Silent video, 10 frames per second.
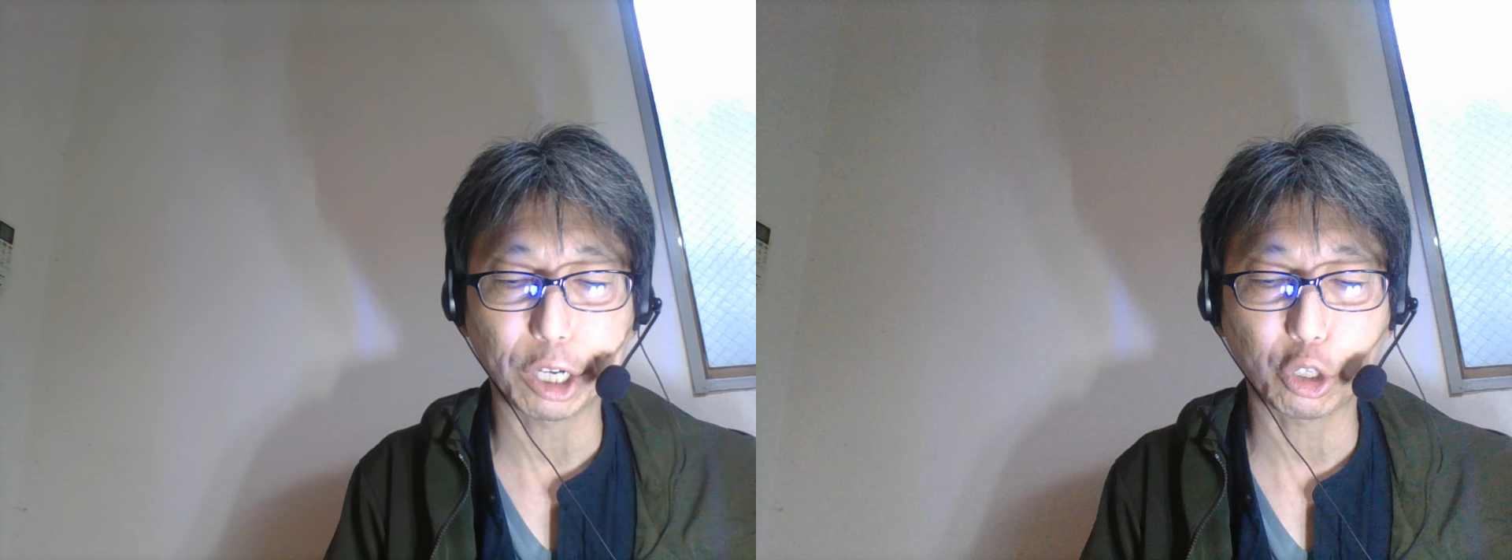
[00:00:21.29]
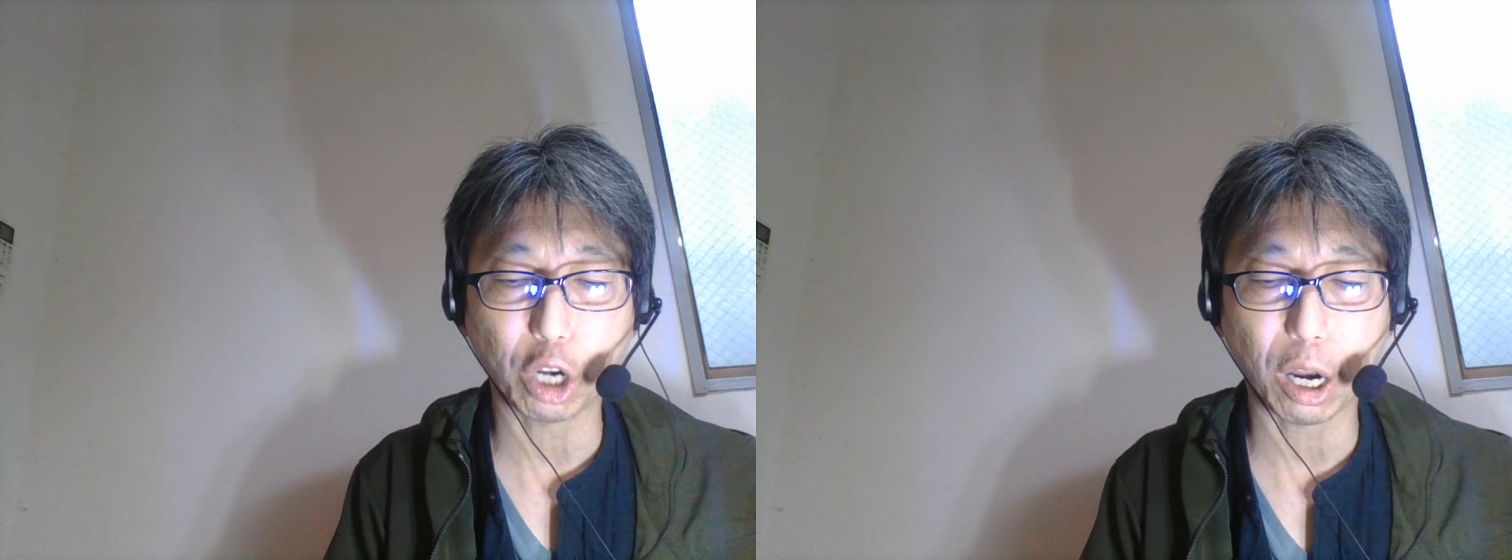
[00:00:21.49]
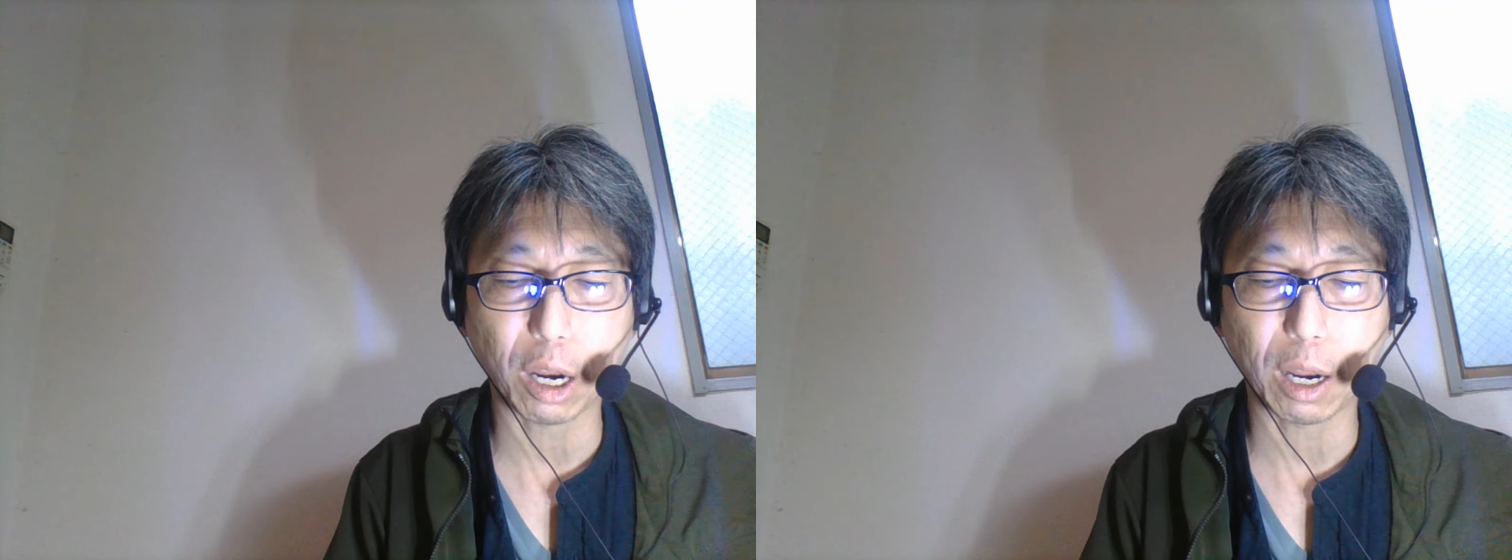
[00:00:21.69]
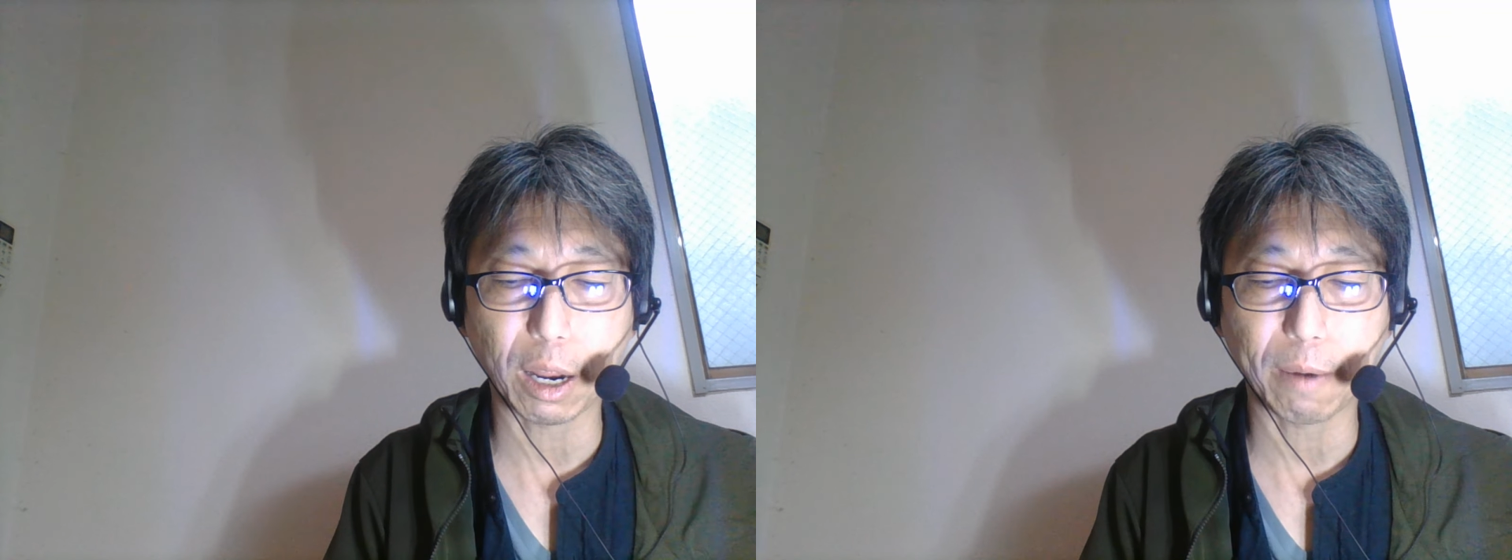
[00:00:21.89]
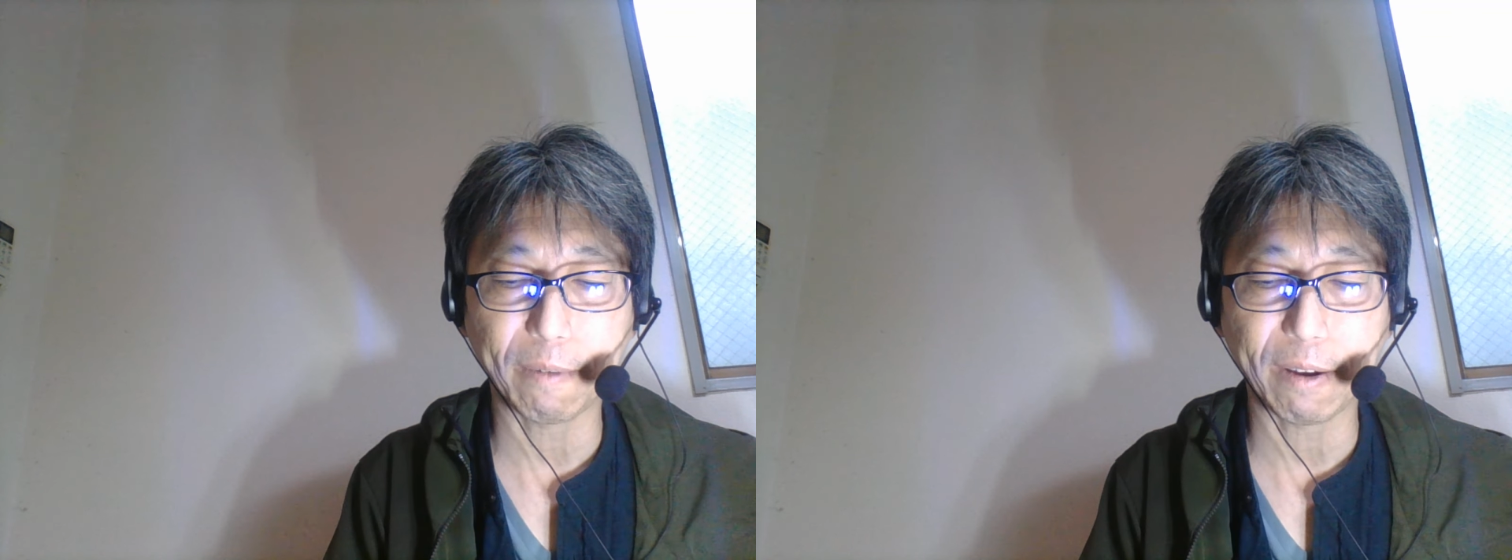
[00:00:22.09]
return
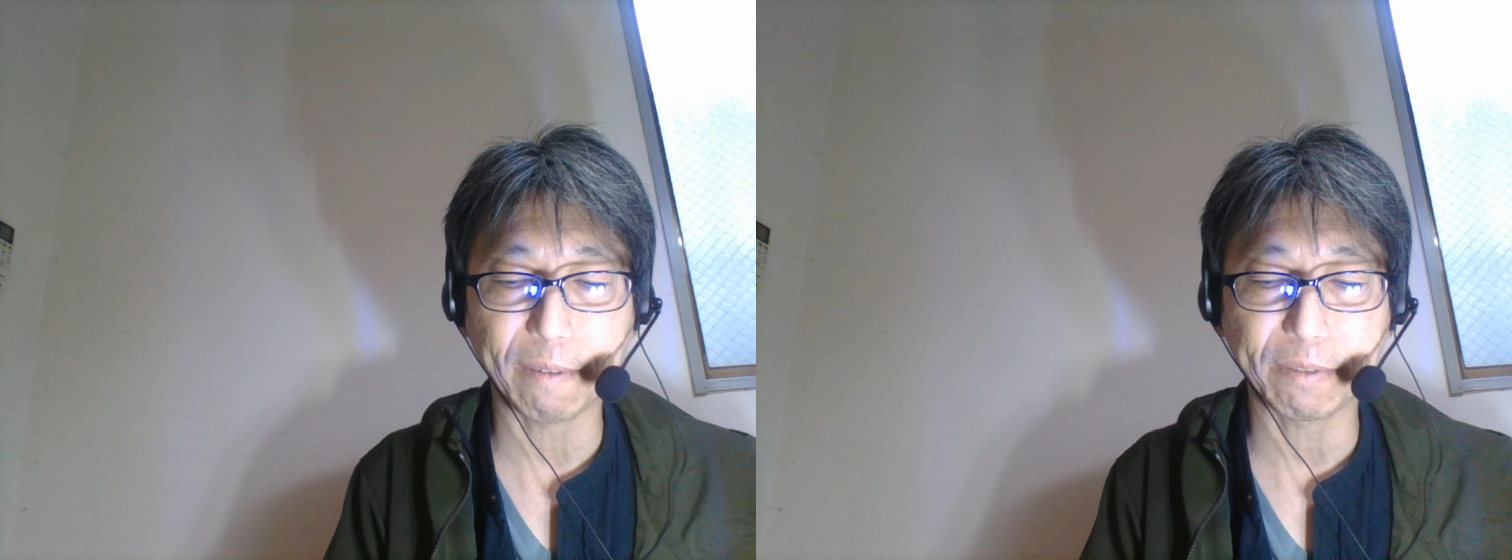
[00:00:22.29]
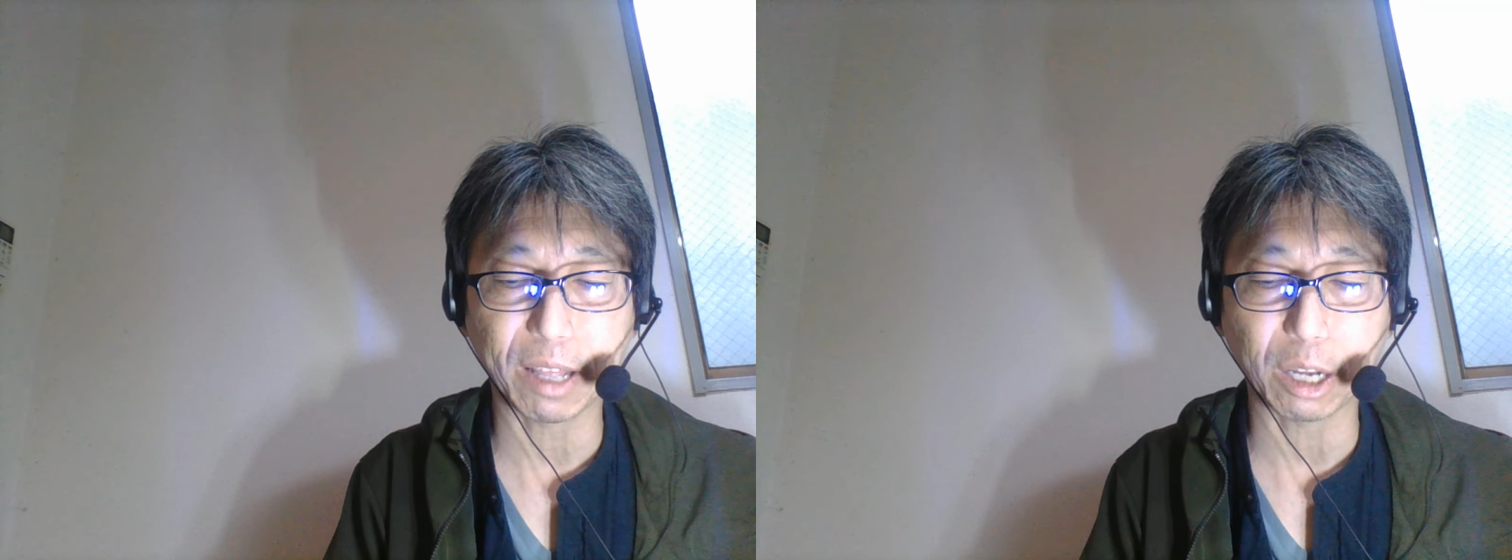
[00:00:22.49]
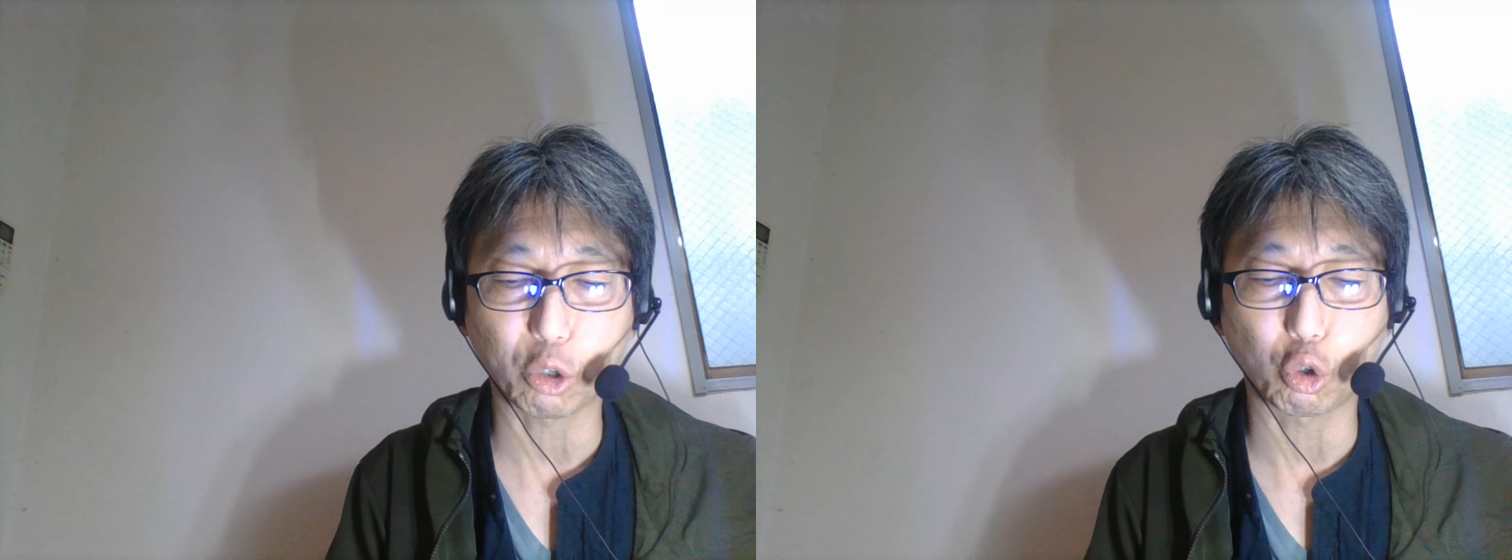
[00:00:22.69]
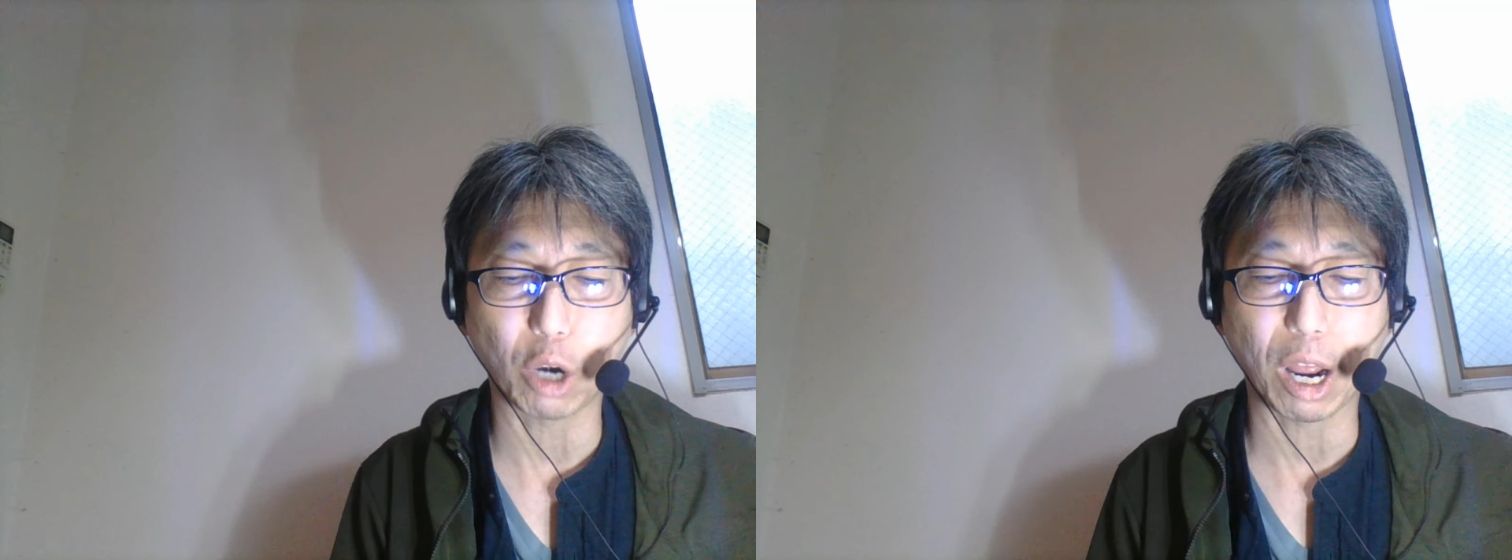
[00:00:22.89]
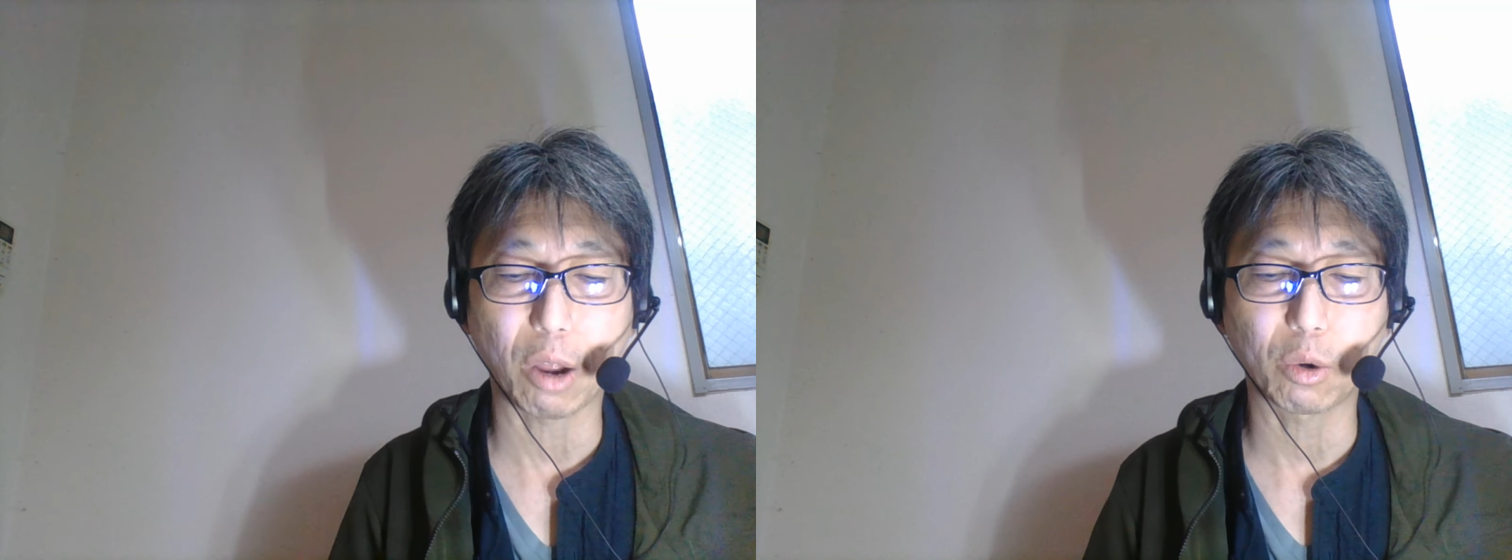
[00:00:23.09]
above the
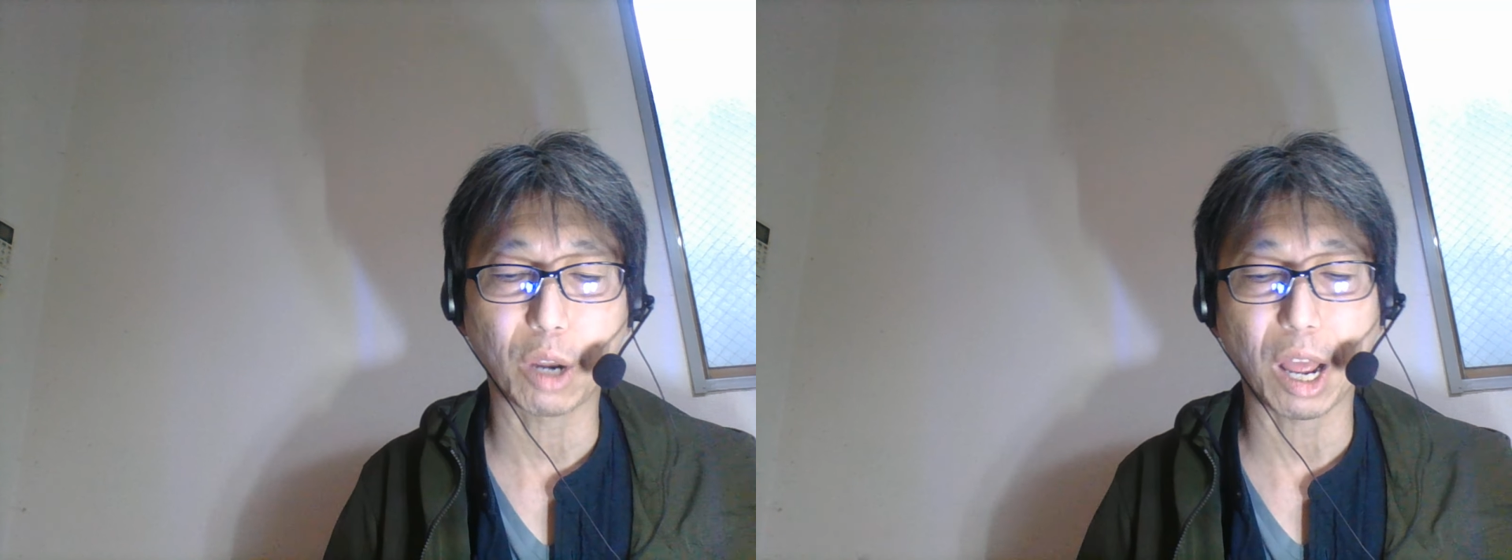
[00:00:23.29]
ground